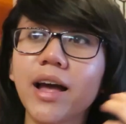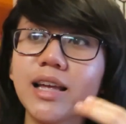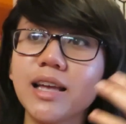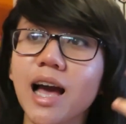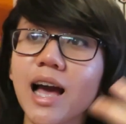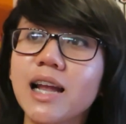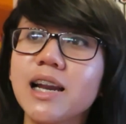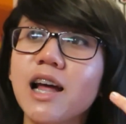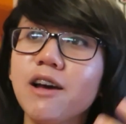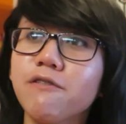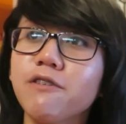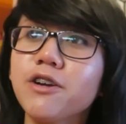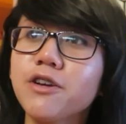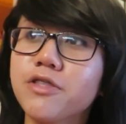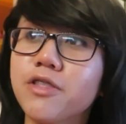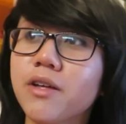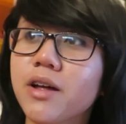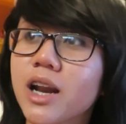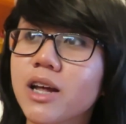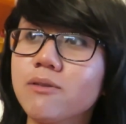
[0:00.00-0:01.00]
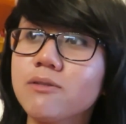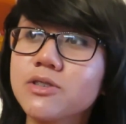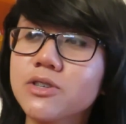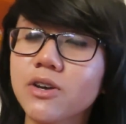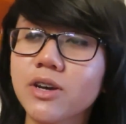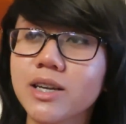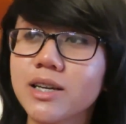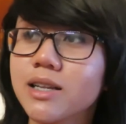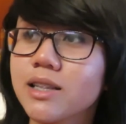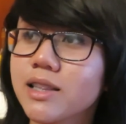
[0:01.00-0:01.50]
I never thought I was
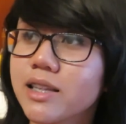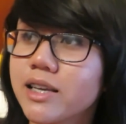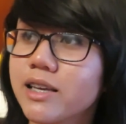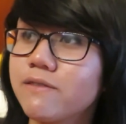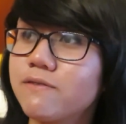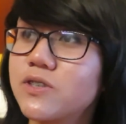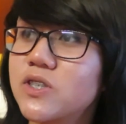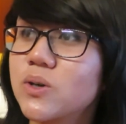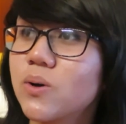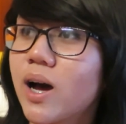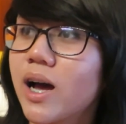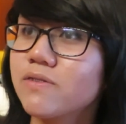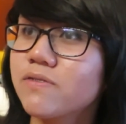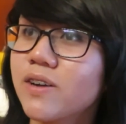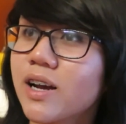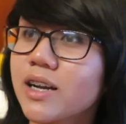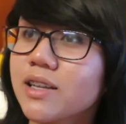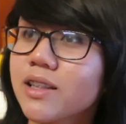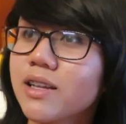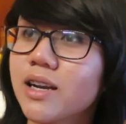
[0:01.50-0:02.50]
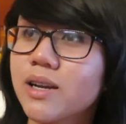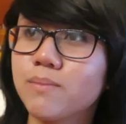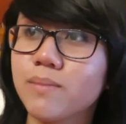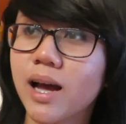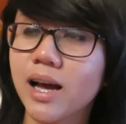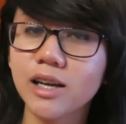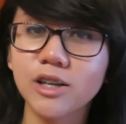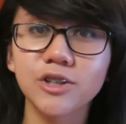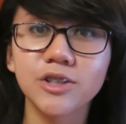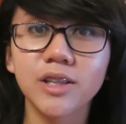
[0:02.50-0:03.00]
going to leave, so the fact that I'm
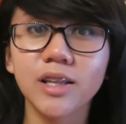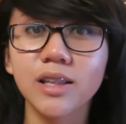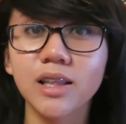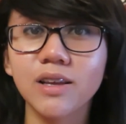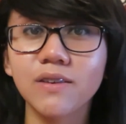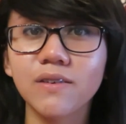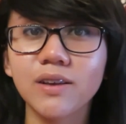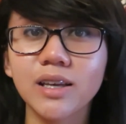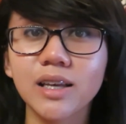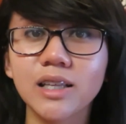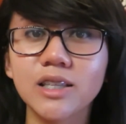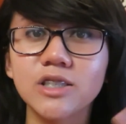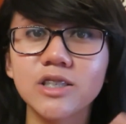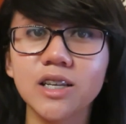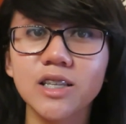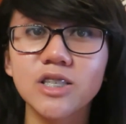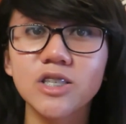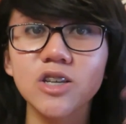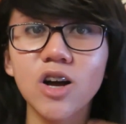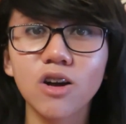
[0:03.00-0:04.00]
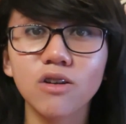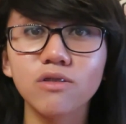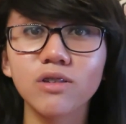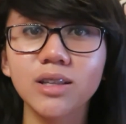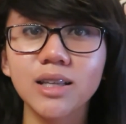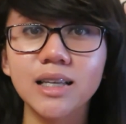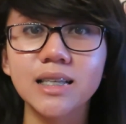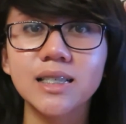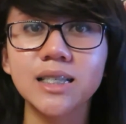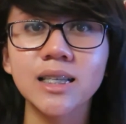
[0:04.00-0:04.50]
actually leaving, it's not
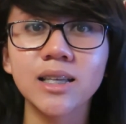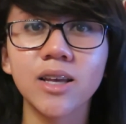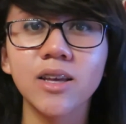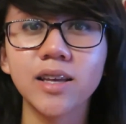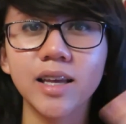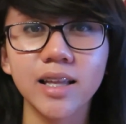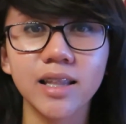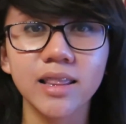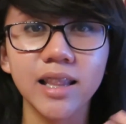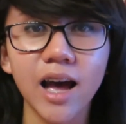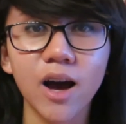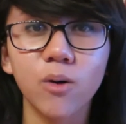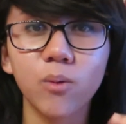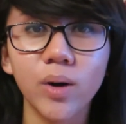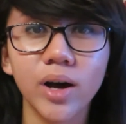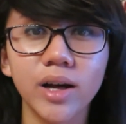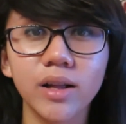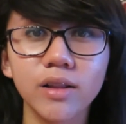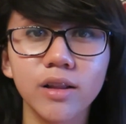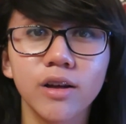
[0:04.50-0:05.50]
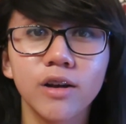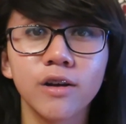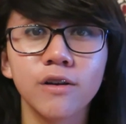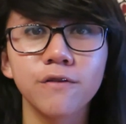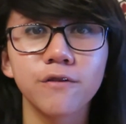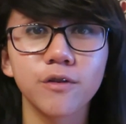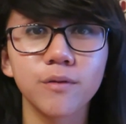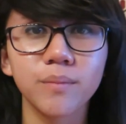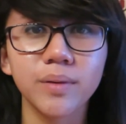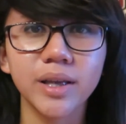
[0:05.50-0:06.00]
really sinking in that well
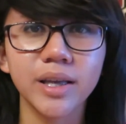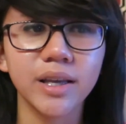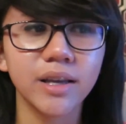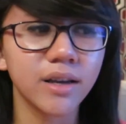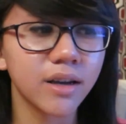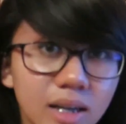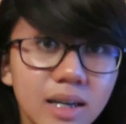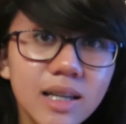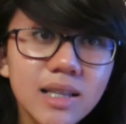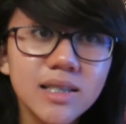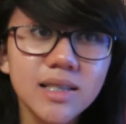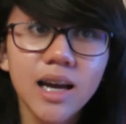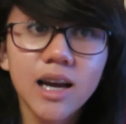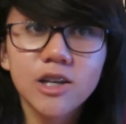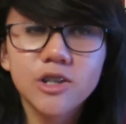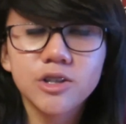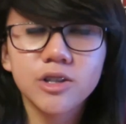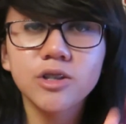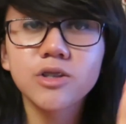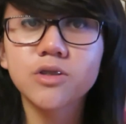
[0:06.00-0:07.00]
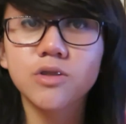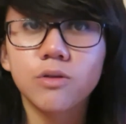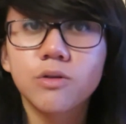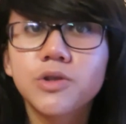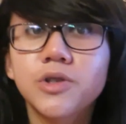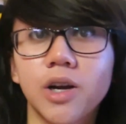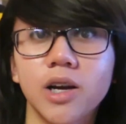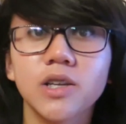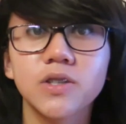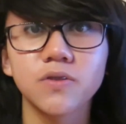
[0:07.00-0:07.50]
for me. And it's actually so
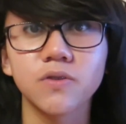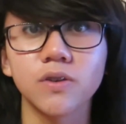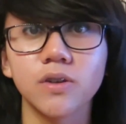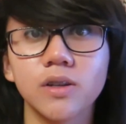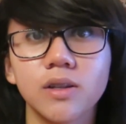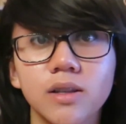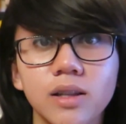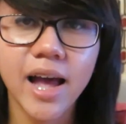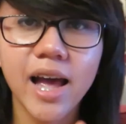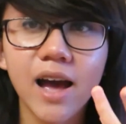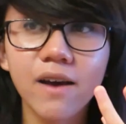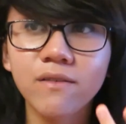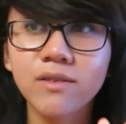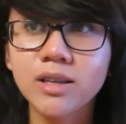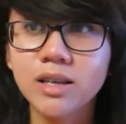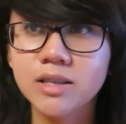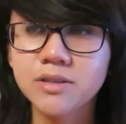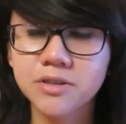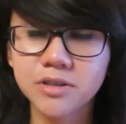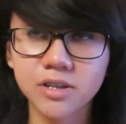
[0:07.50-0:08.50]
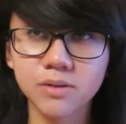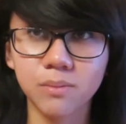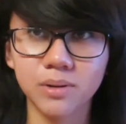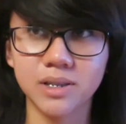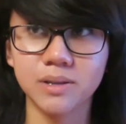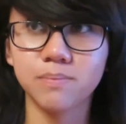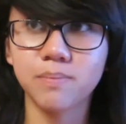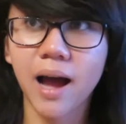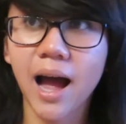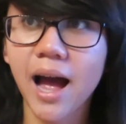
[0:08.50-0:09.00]
stressful. I haven't considered
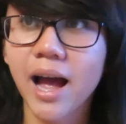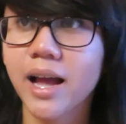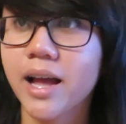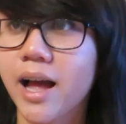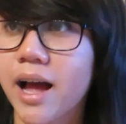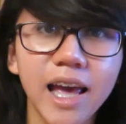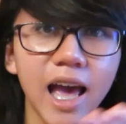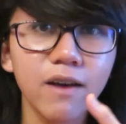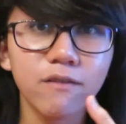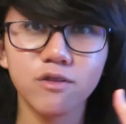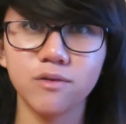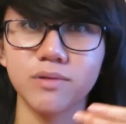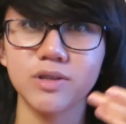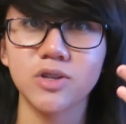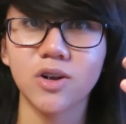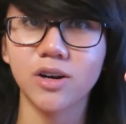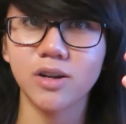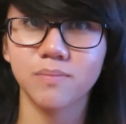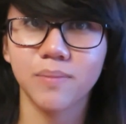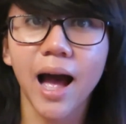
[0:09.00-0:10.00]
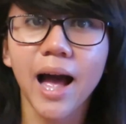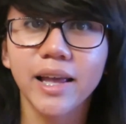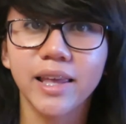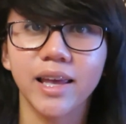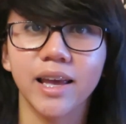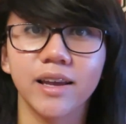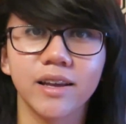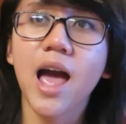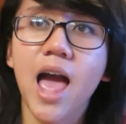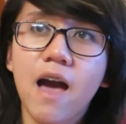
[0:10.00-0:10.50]
what to pack. I haven't started
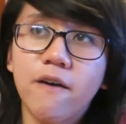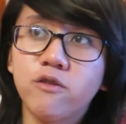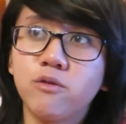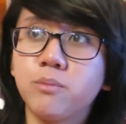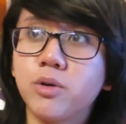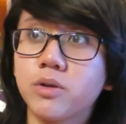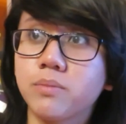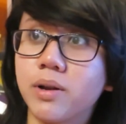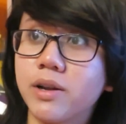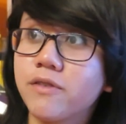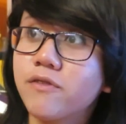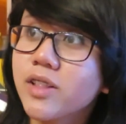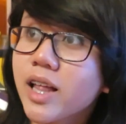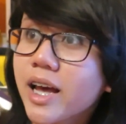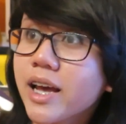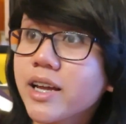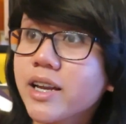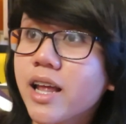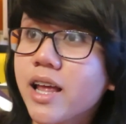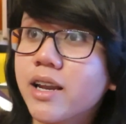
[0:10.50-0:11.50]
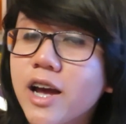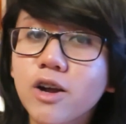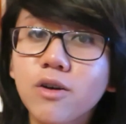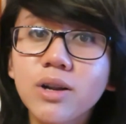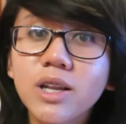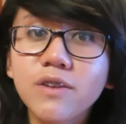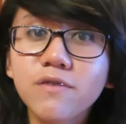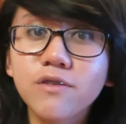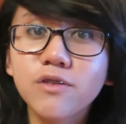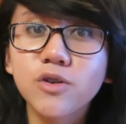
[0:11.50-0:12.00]
packing. I haven't booked my flight. I
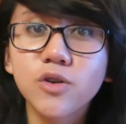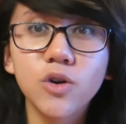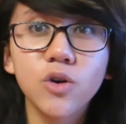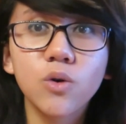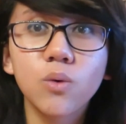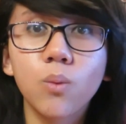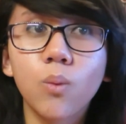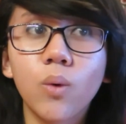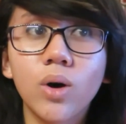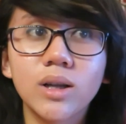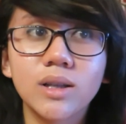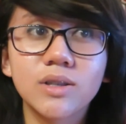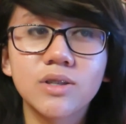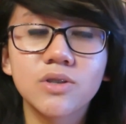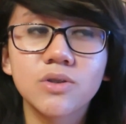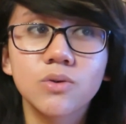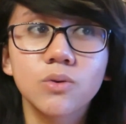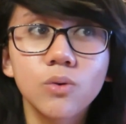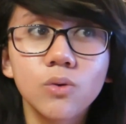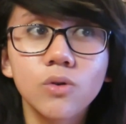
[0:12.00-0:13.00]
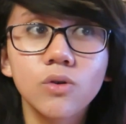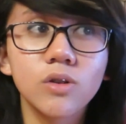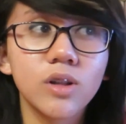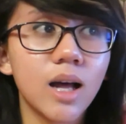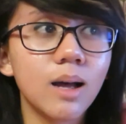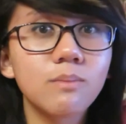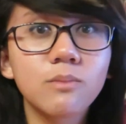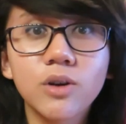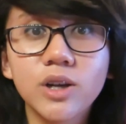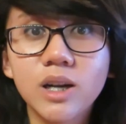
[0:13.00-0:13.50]
don't even know what school
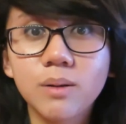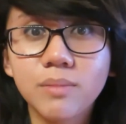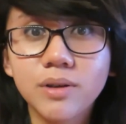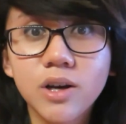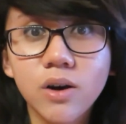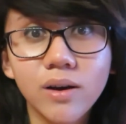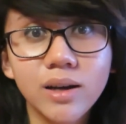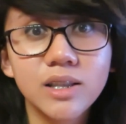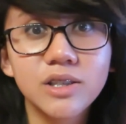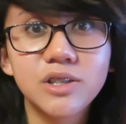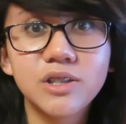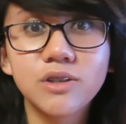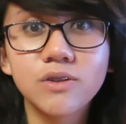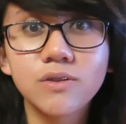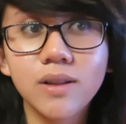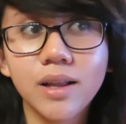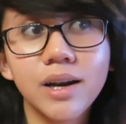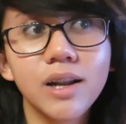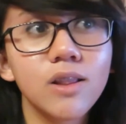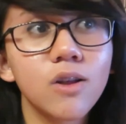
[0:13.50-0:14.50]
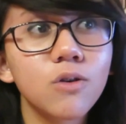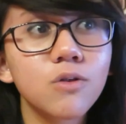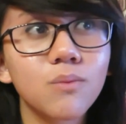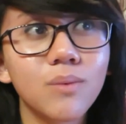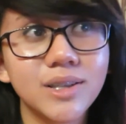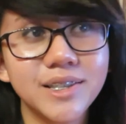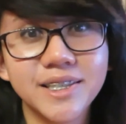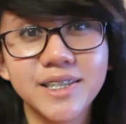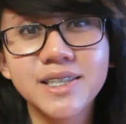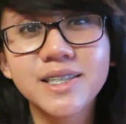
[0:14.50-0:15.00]
I'm going to be going to, let alone
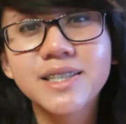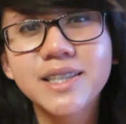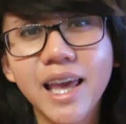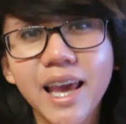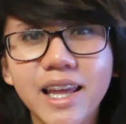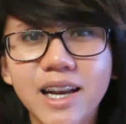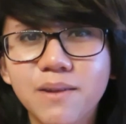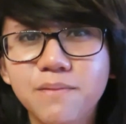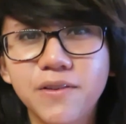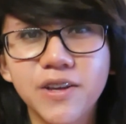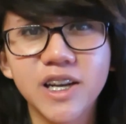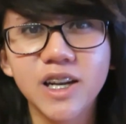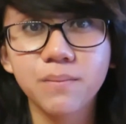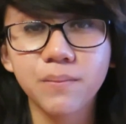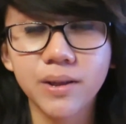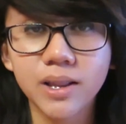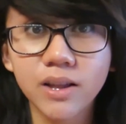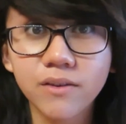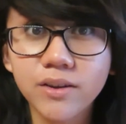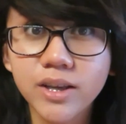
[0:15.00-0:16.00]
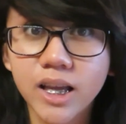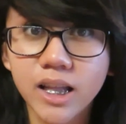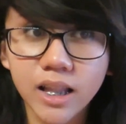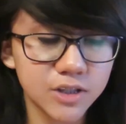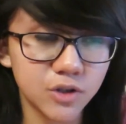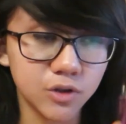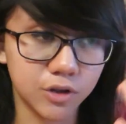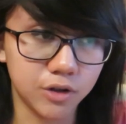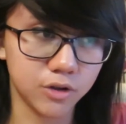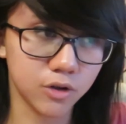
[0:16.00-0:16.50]
what state I'm going to be living in.
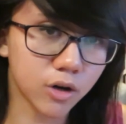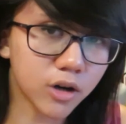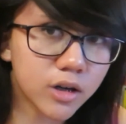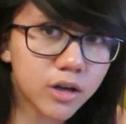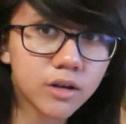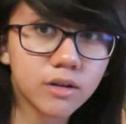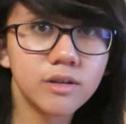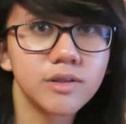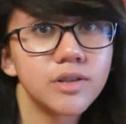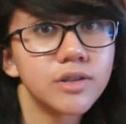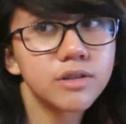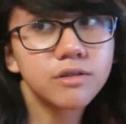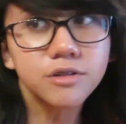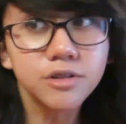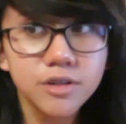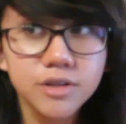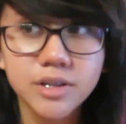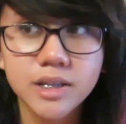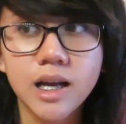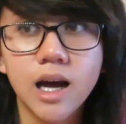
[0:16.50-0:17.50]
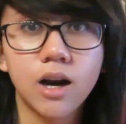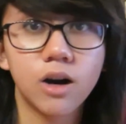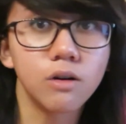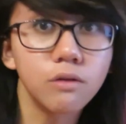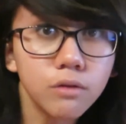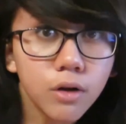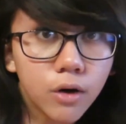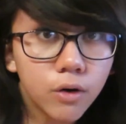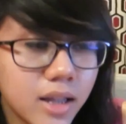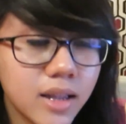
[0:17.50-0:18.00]
It's New York or is it New Jersey? I
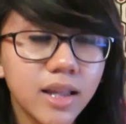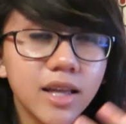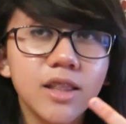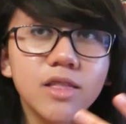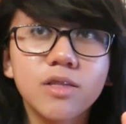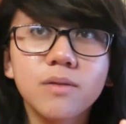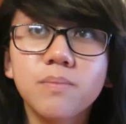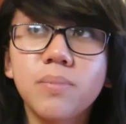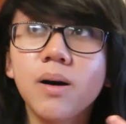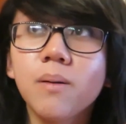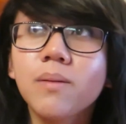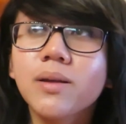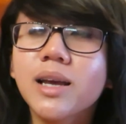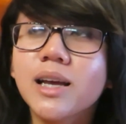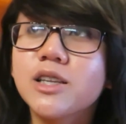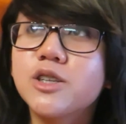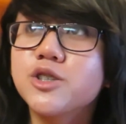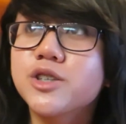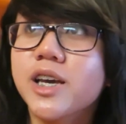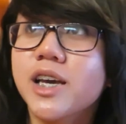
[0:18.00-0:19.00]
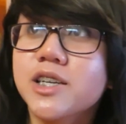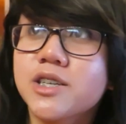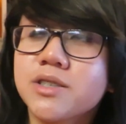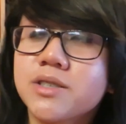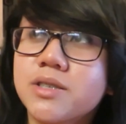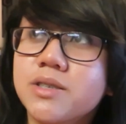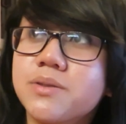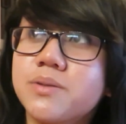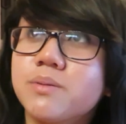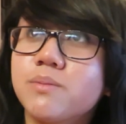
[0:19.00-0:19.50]
don't know. And like the public
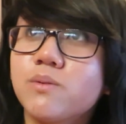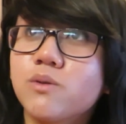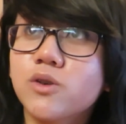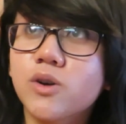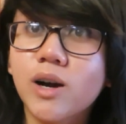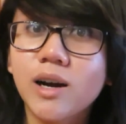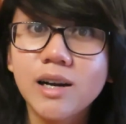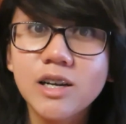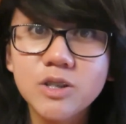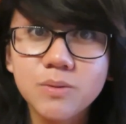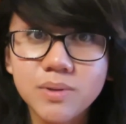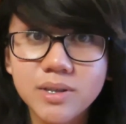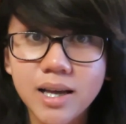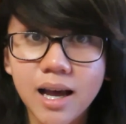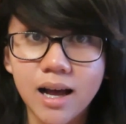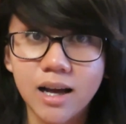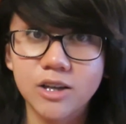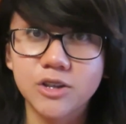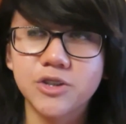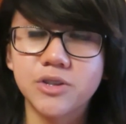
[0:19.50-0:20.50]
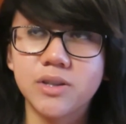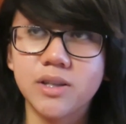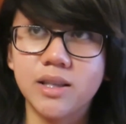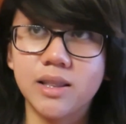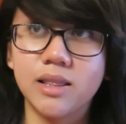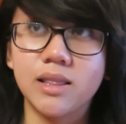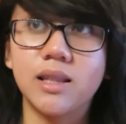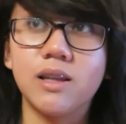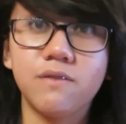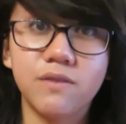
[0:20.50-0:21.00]
education system requires me actually
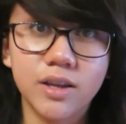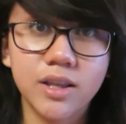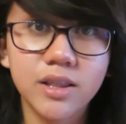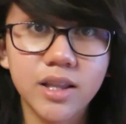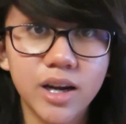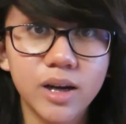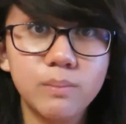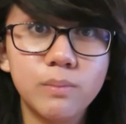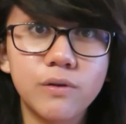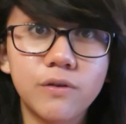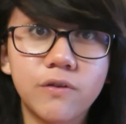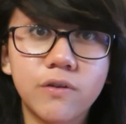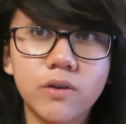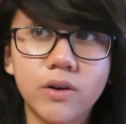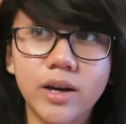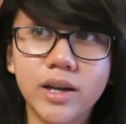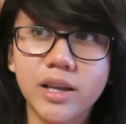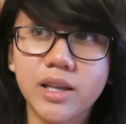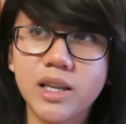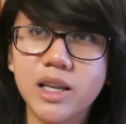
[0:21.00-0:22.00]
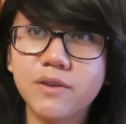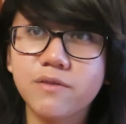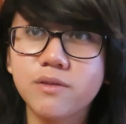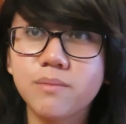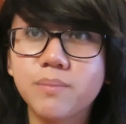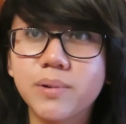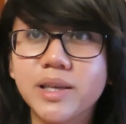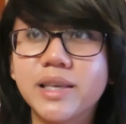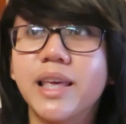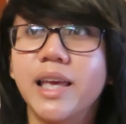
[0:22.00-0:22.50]
living there before I can
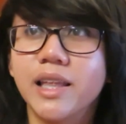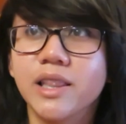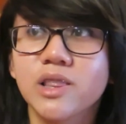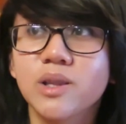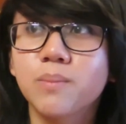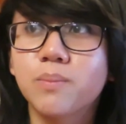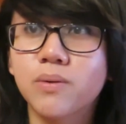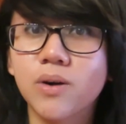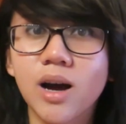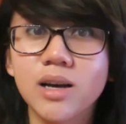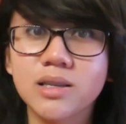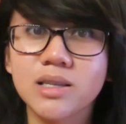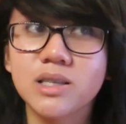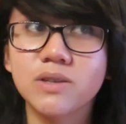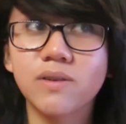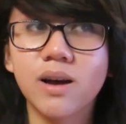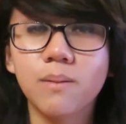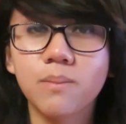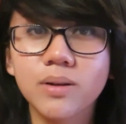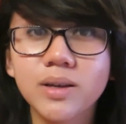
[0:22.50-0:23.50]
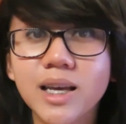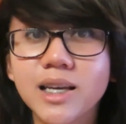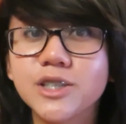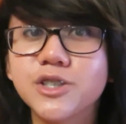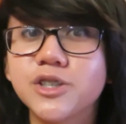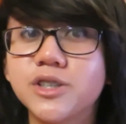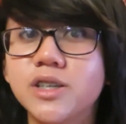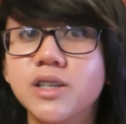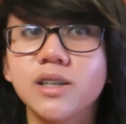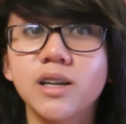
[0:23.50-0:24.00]
even begin the process of
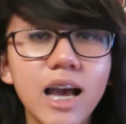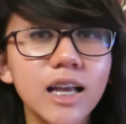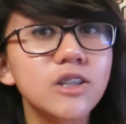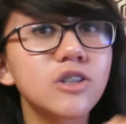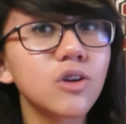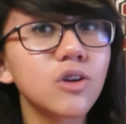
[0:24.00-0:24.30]
application, and I